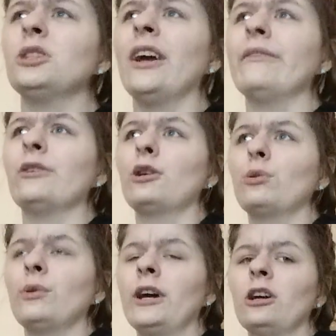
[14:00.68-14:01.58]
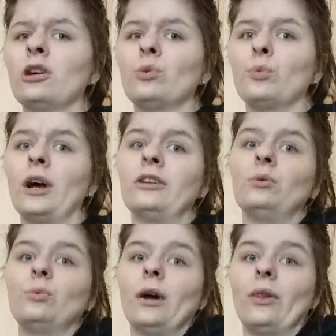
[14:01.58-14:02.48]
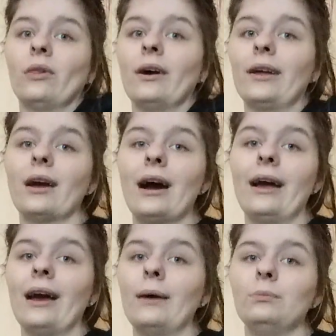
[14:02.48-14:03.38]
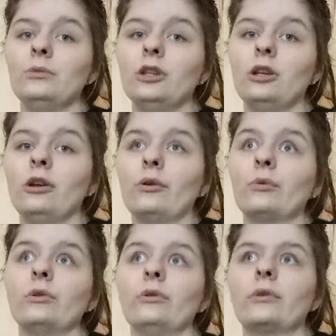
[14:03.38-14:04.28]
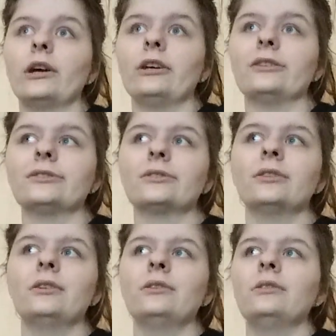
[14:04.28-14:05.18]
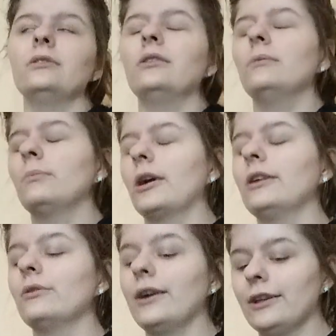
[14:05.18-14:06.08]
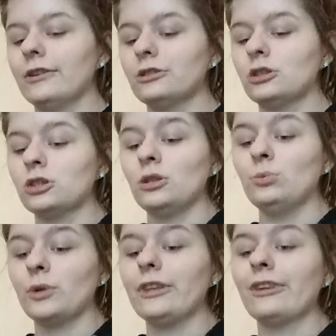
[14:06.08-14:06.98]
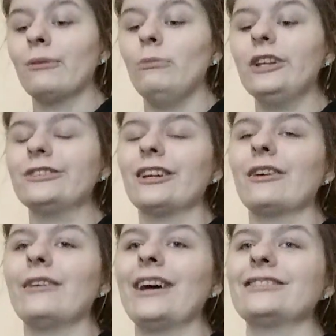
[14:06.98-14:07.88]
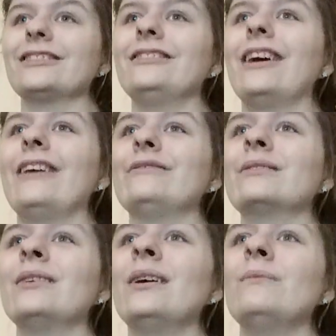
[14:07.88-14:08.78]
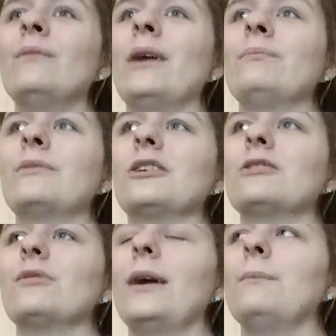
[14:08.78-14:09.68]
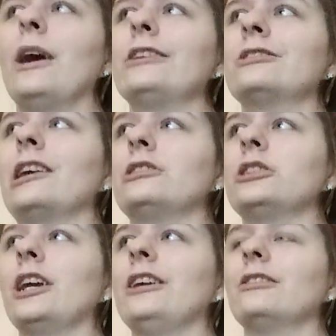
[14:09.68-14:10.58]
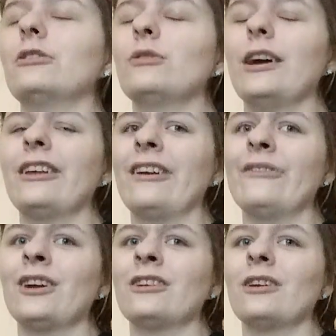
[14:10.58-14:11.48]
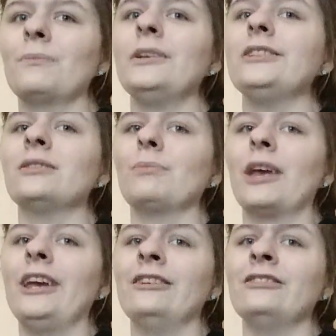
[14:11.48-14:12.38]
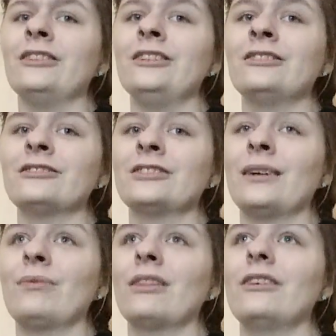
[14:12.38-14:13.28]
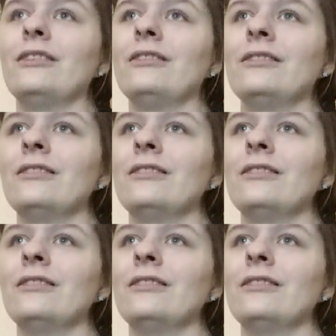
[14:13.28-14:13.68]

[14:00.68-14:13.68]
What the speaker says: she ever quit or what it was, like, I have no clue, but, like, she went to music class, and I remember, like, my crush share, like, giving her a piece of candy or something.